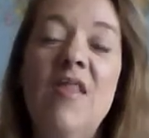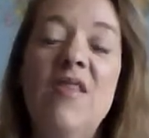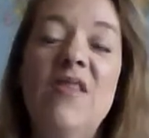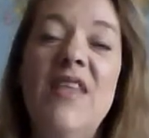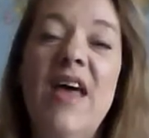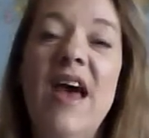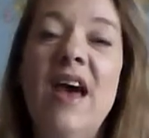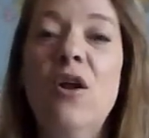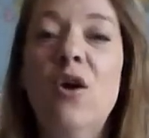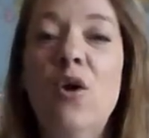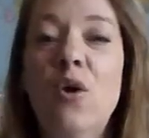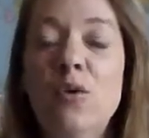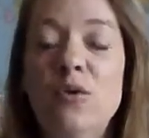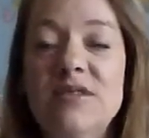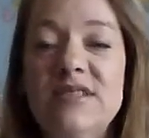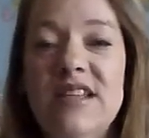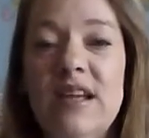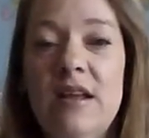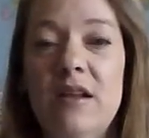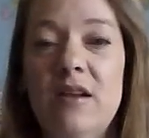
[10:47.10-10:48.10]
That
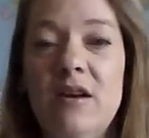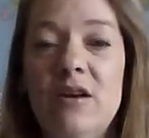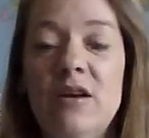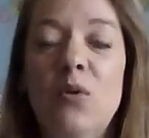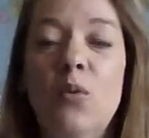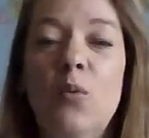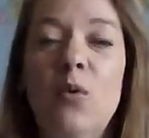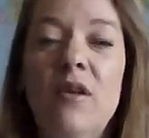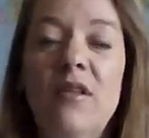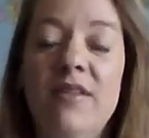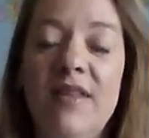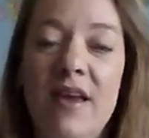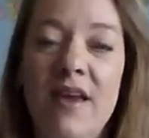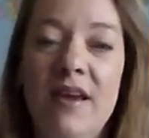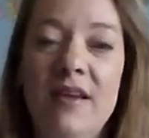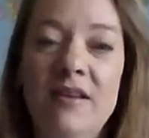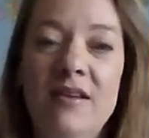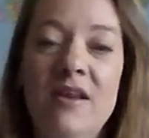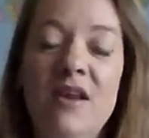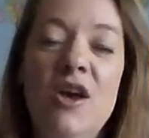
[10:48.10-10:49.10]
wholesaler will
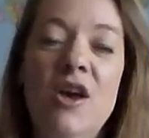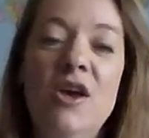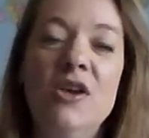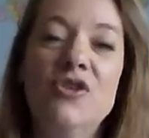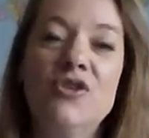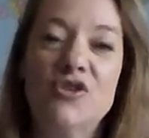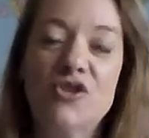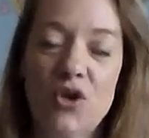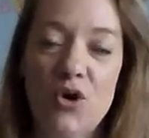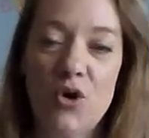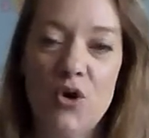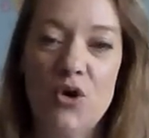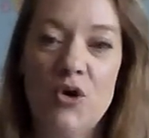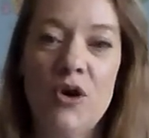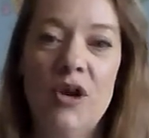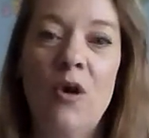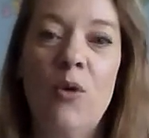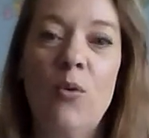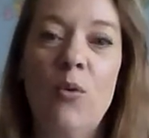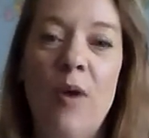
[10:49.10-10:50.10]
then
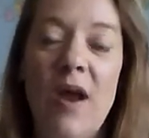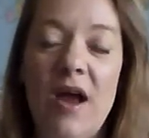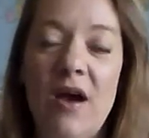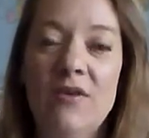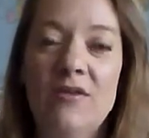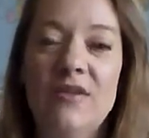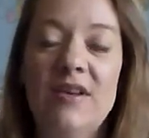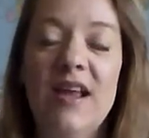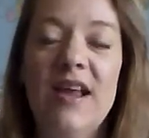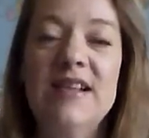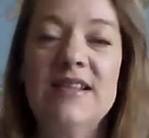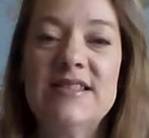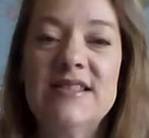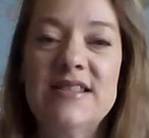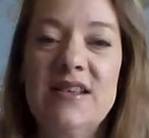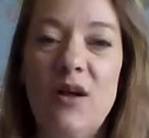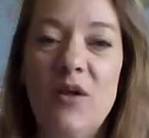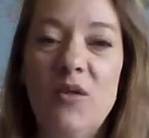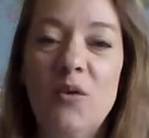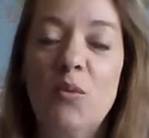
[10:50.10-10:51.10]
turn around and
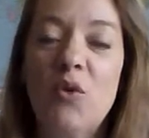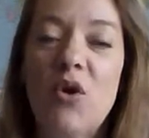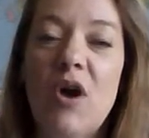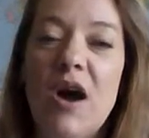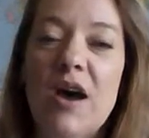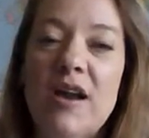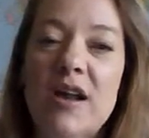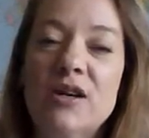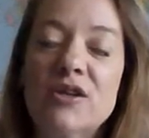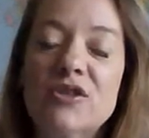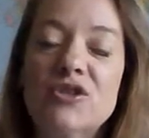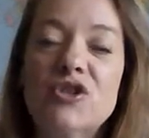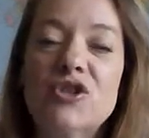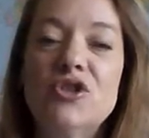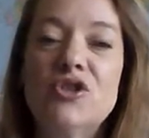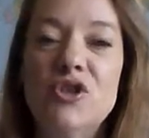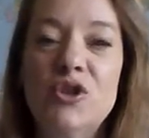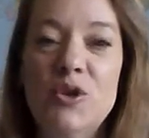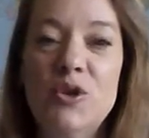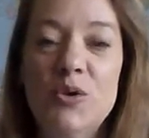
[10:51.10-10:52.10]
sell the product
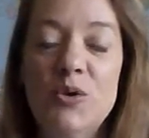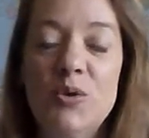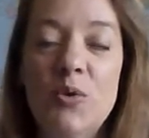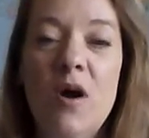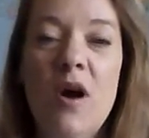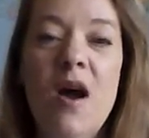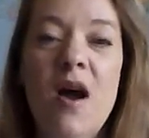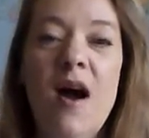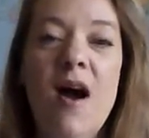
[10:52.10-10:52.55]
to